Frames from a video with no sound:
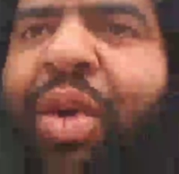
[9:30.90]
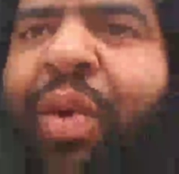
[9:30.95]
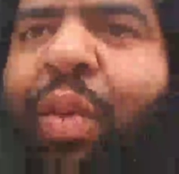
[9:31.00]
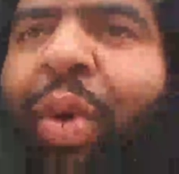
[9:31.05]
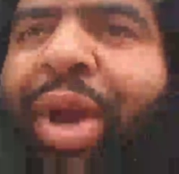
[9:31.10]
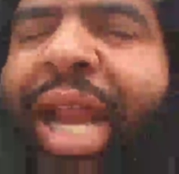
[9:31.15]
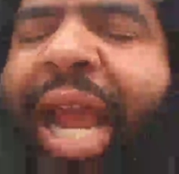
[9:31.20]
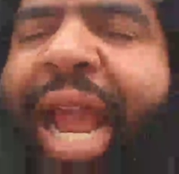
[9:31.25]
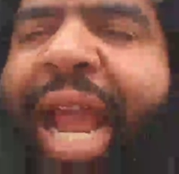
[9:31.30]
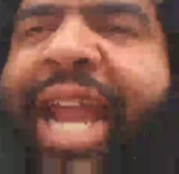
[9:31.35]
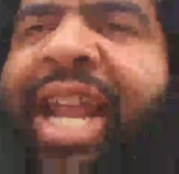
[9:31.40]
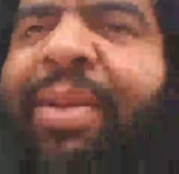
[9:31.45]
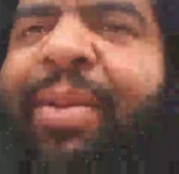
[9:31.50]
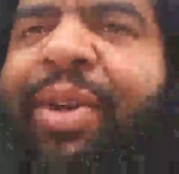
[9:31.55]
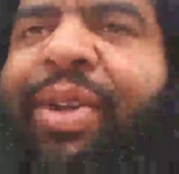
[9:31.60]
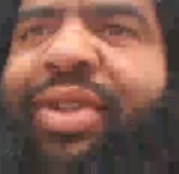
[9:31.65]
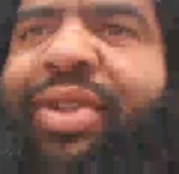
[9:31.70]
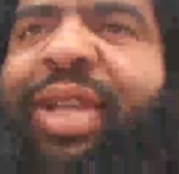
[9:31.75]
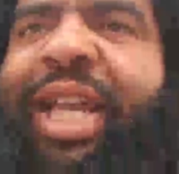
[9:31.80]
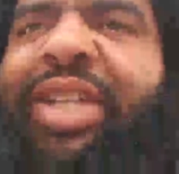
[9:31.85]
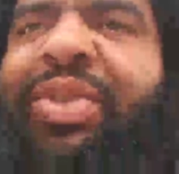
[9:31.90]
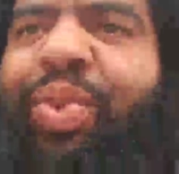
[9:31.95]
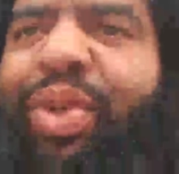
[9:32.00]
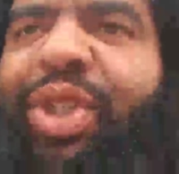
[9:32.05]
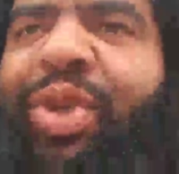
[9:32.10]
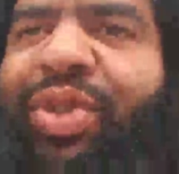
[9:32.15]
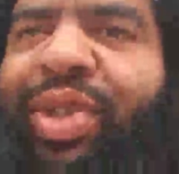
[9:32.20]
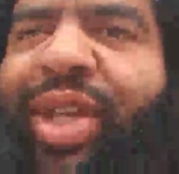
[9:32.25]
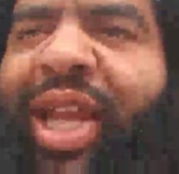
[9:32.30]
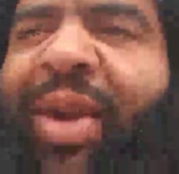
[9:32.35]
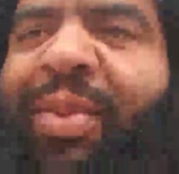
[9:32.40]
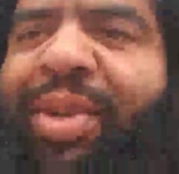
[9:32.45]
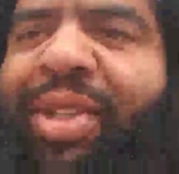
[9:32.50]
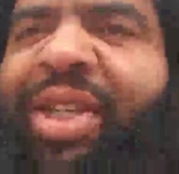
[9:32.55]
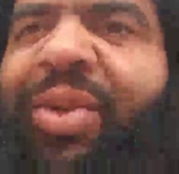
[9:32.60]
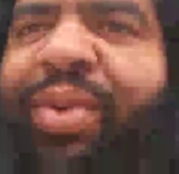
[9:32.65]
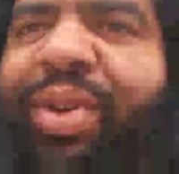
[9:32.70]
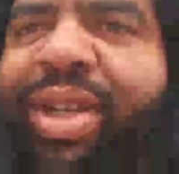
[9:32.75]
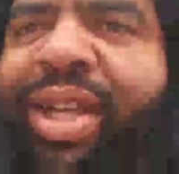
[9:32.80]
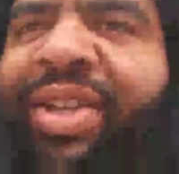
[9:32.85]
What animals? That's what you say when
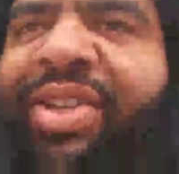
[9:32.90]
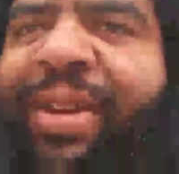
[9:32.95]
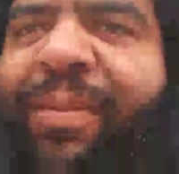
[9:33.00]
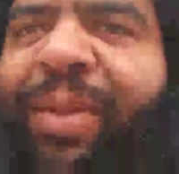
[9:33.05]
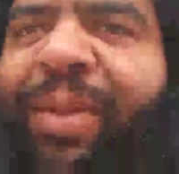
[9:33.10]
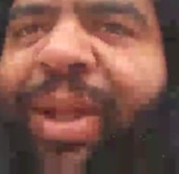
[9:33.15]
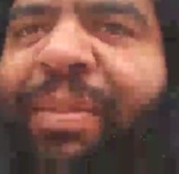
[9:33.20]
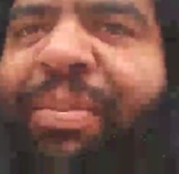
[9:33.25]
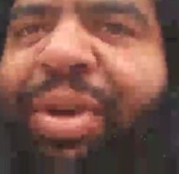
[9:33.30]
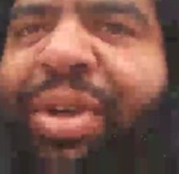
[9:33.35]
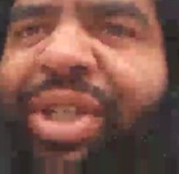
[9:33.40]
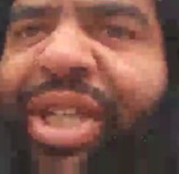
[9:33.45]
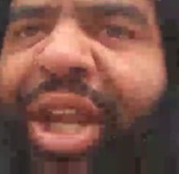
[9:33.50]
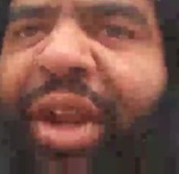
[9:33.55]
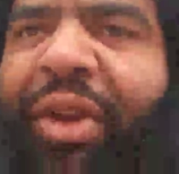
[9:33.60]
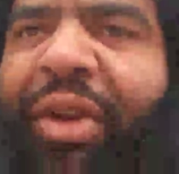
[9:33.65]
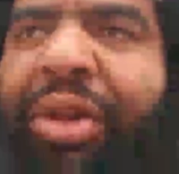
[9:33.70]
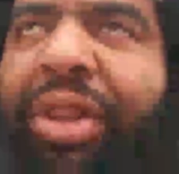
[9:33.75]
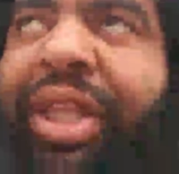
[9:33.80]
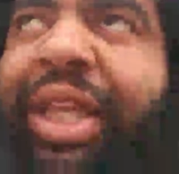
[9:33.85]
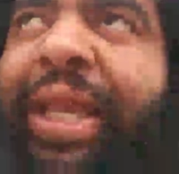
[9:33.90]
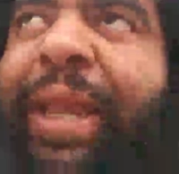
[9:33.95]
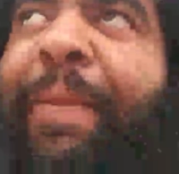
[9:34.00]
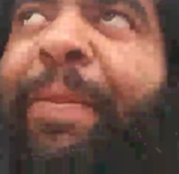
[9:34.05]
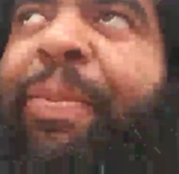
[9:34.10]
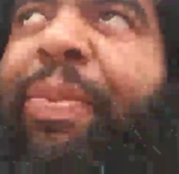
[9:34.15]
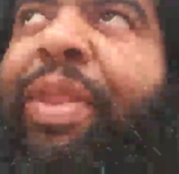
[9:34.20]
someone does something particularly,